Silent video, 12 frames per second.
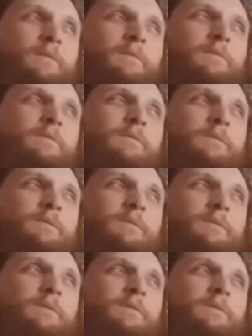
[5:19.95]
QB rock
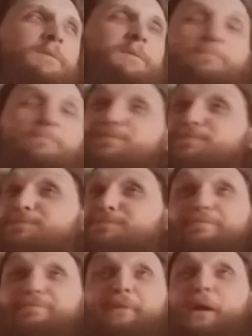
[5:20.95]
scoundrel
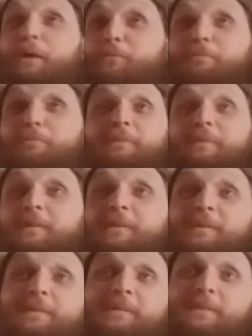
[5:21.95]
or newbie
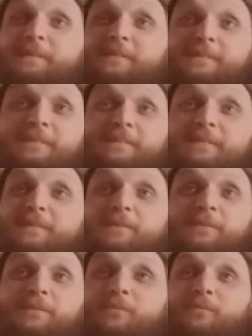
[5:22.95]
rock scoundrel?
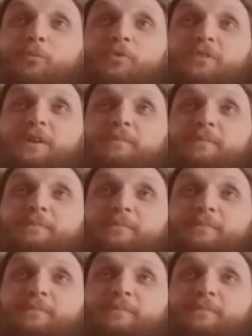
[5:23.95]
One more time.